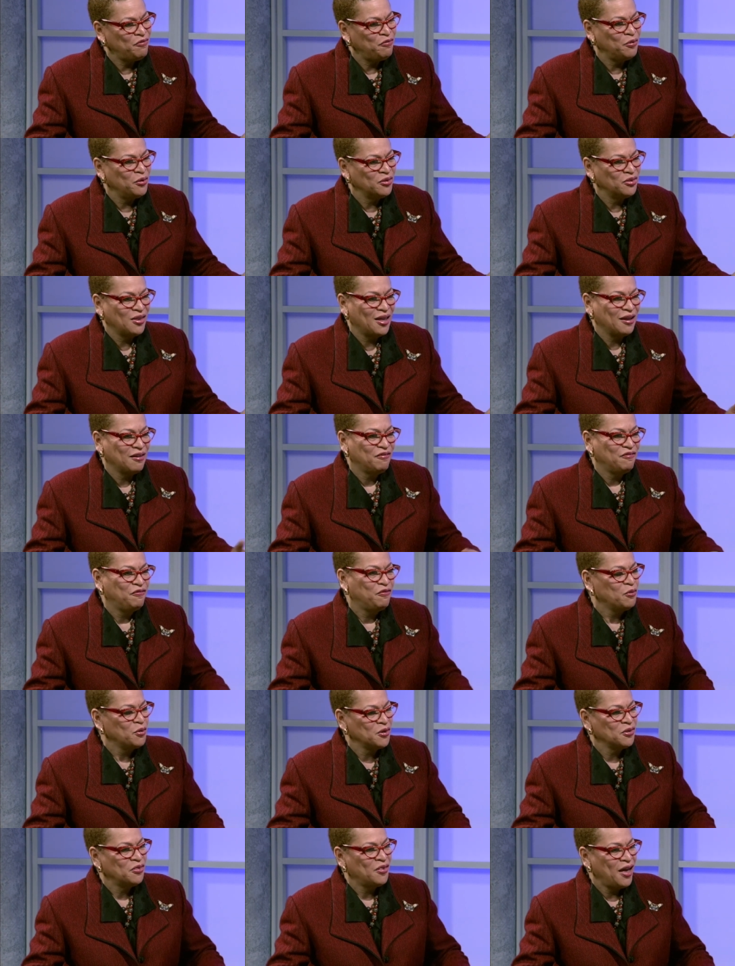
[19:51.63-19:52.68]
left with like
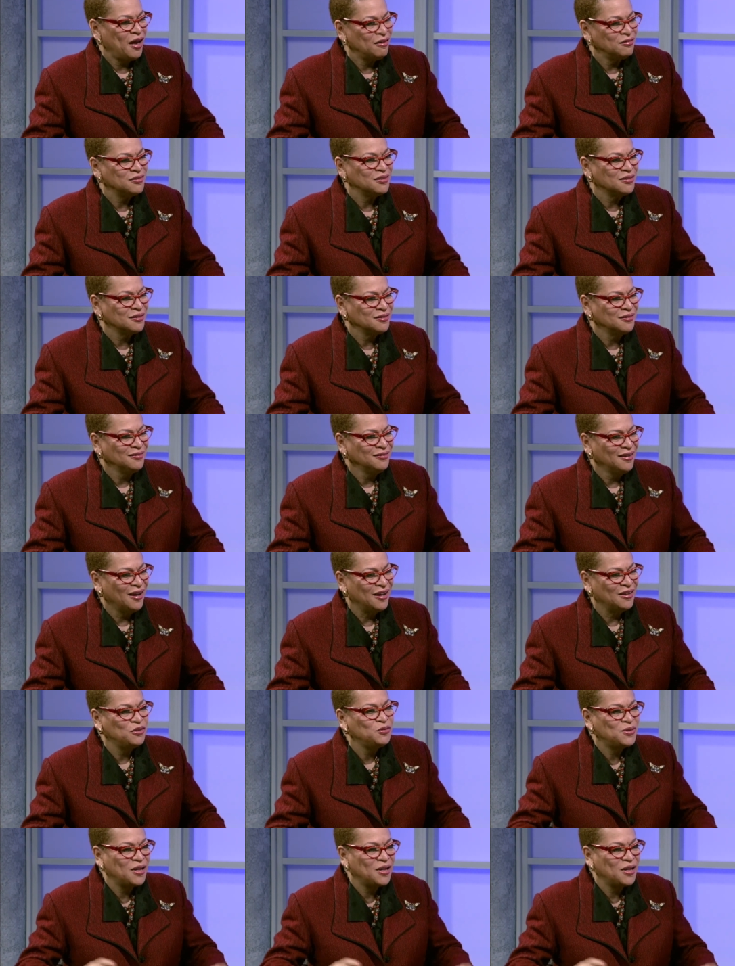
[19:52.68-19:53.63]
4,000, and yeah.